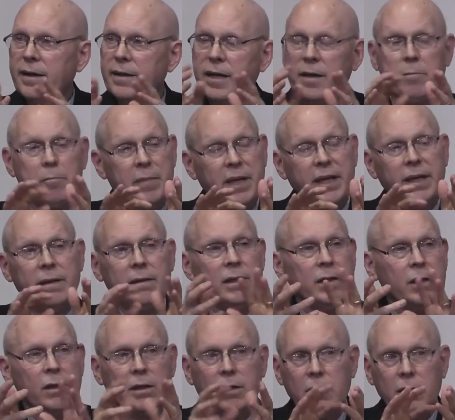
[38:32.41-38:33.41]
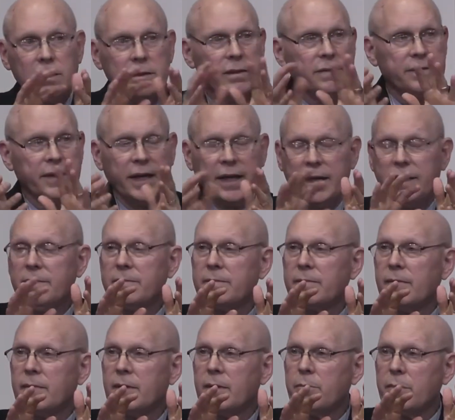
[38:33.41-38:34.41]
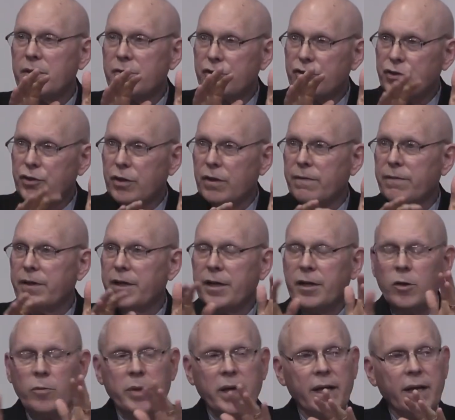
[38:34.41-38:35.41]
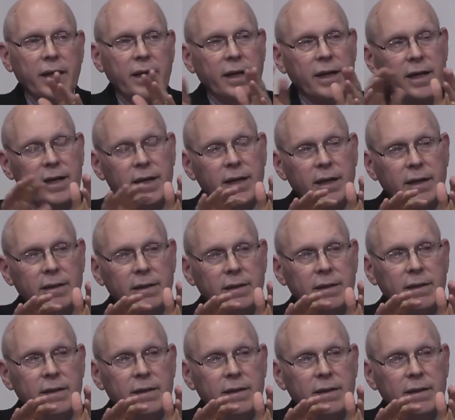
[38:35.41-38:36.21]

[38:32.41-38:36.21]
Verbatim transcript: It doesn't mean cultivate, but serving and obeying God.